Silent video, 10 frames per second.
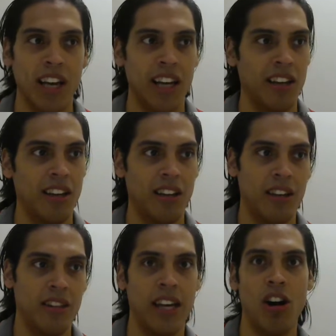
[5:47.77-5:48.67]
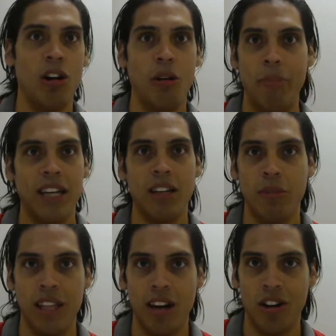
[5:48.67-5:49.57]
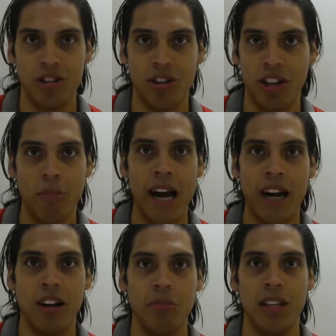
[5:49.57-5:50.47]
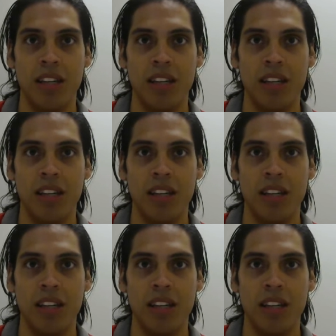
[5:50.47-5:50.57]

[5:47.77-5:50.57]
Like they all abandoned me. They all turned their back on me.